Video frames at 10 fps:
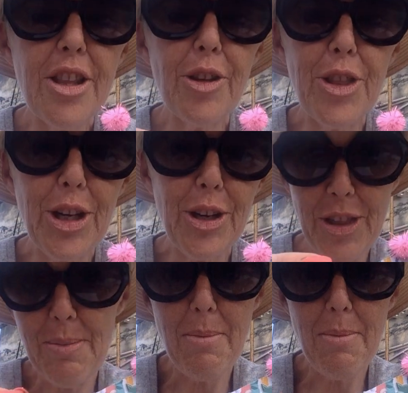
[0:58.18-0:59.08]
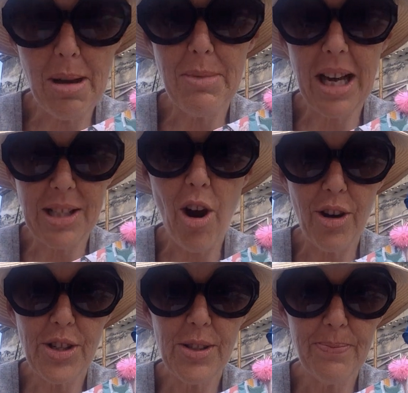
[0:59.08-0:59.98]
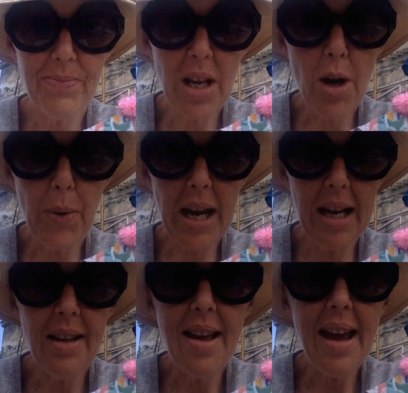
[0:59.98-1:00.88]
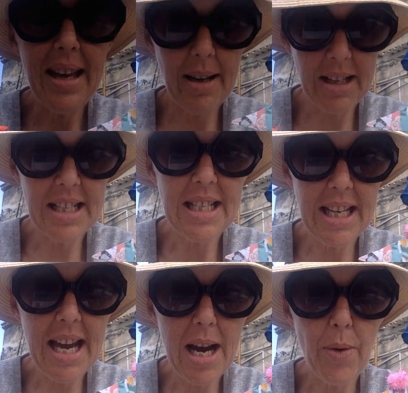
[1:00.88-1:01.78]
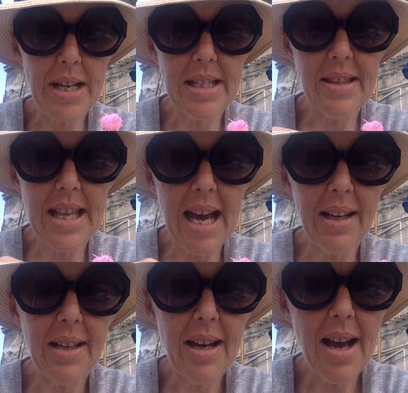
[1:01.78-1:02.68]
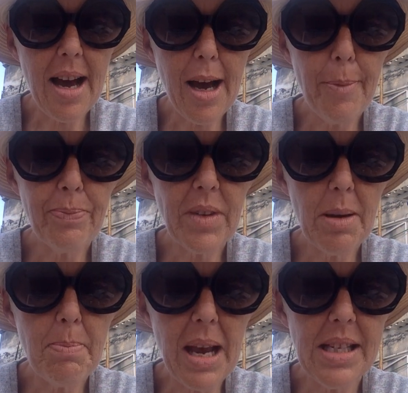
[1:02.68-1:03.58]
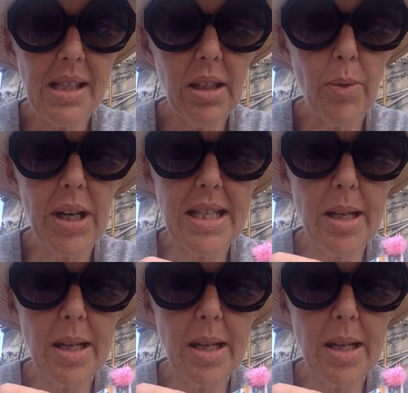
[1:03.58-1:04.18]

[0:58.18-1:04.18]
they're thicker than my Memdex cards. Okay? And I'm going to tell you how I did that. Basically what I